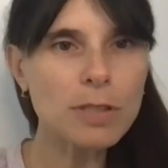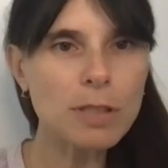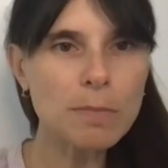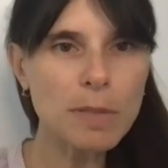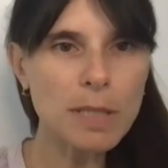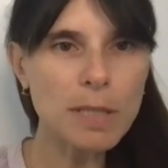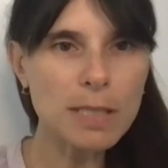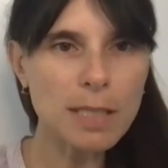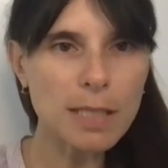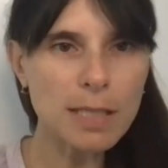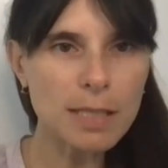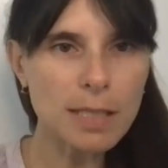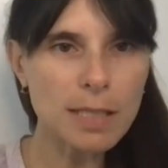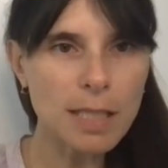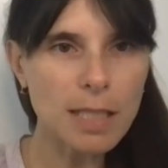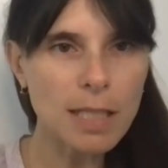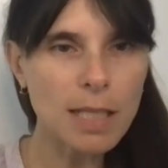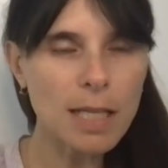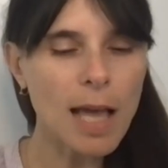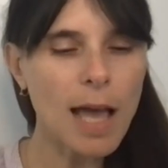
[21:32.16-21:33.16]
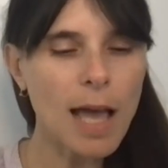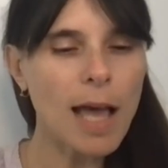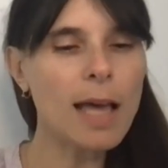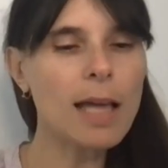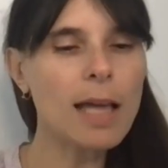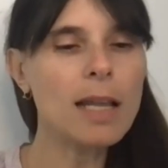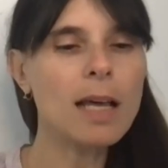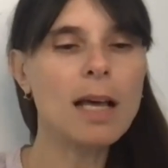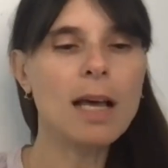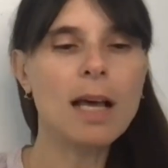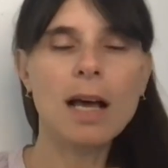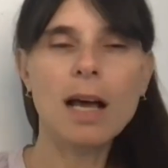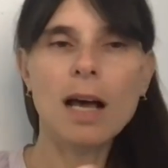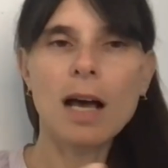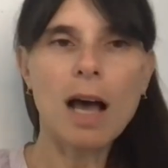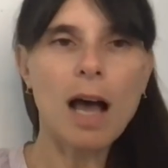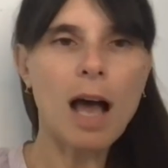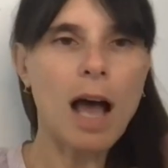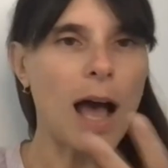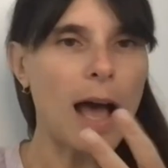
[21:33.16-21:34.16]
to be succeeding at.
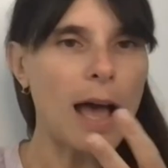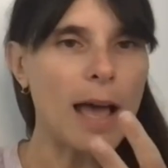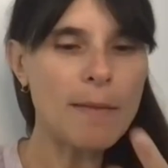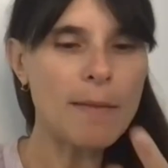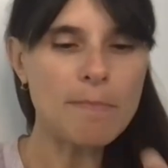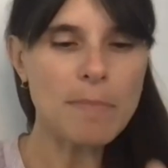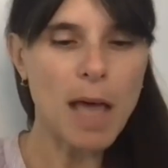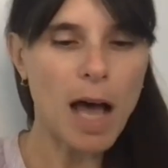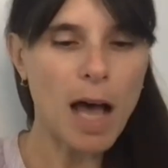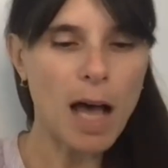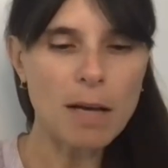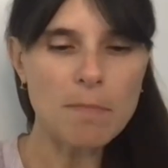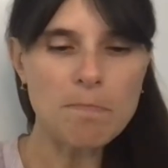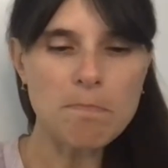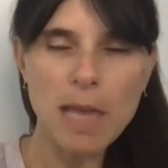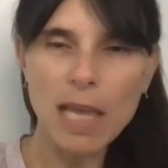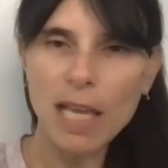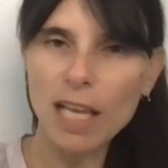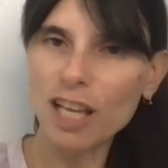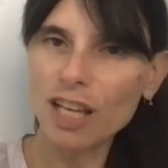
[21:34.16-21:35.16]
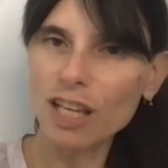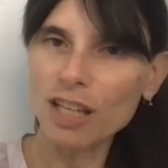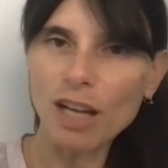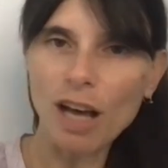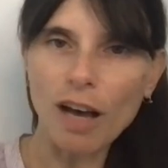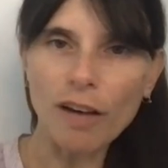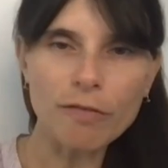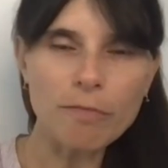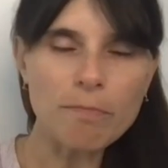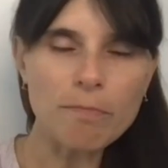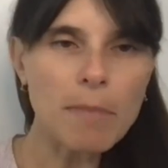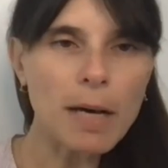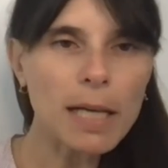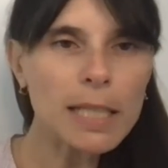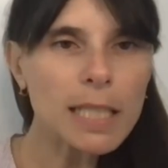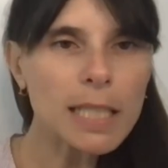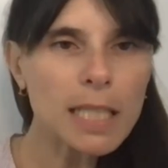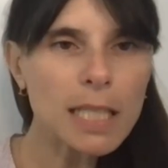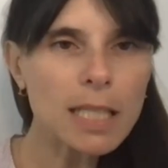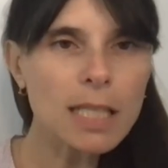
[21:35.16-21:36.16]
I'm not making enough
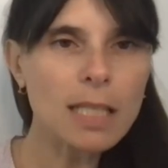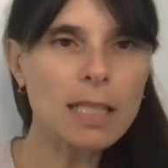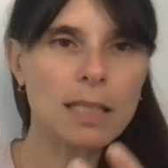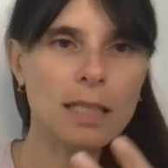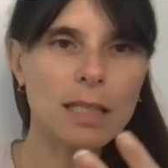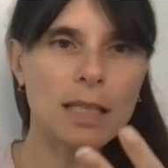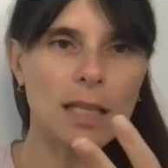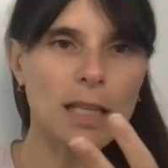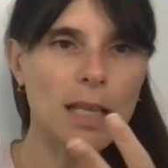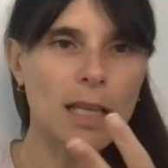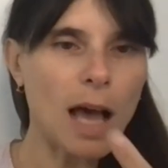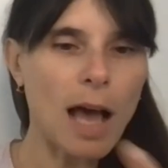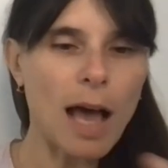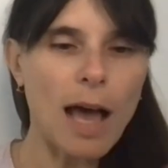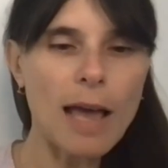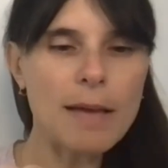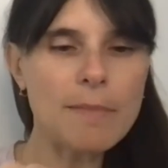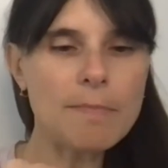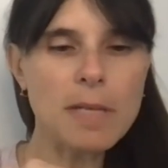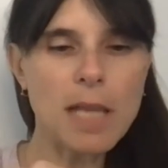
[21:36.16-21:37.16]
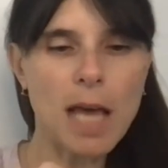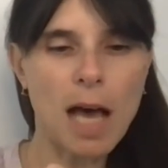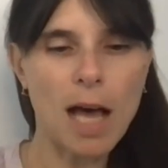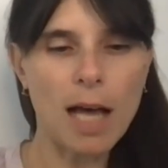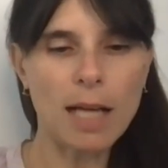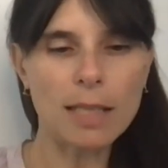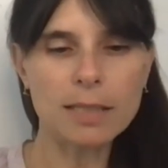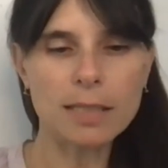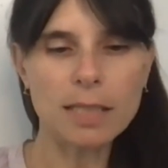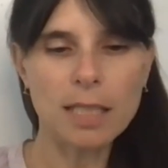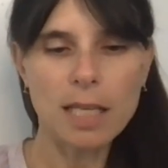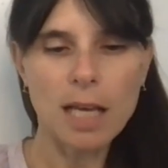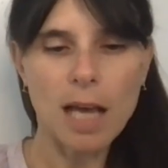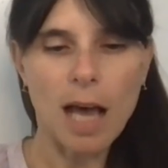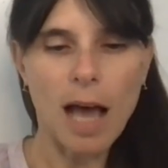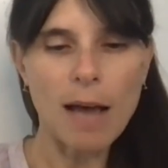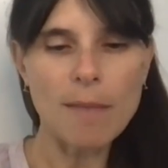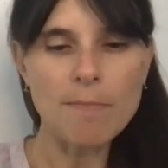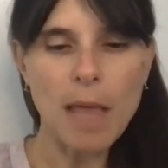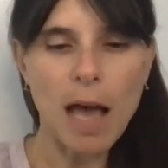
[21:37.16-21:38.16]
money. I'm not
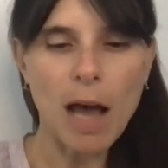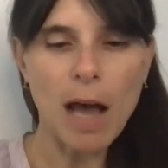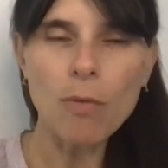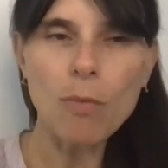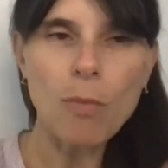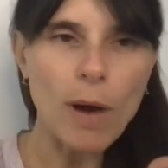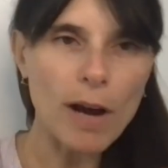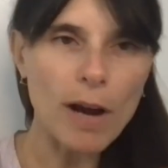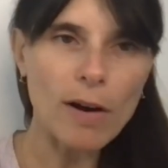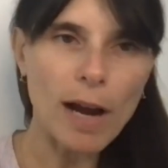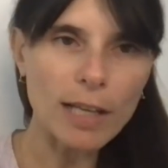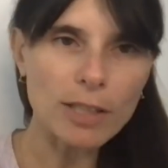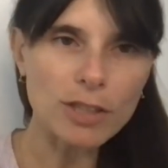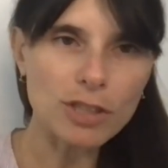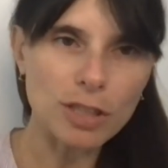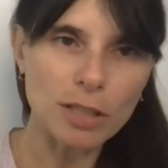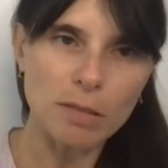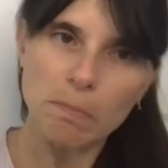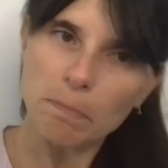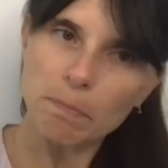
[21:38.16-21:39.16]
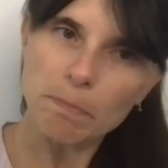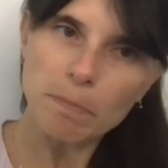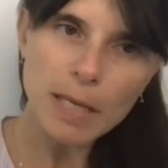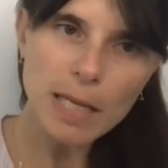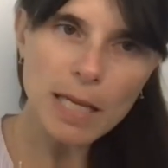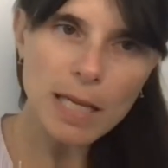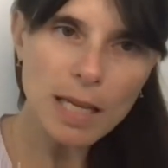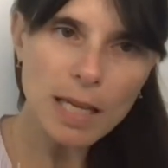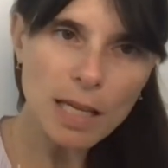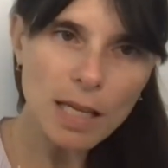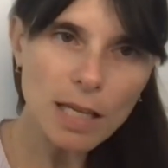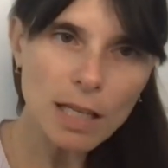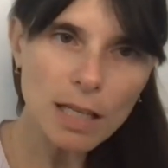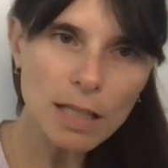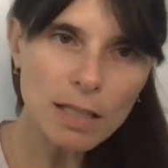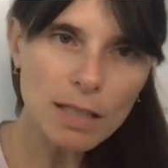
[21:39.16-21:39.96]
where I should be.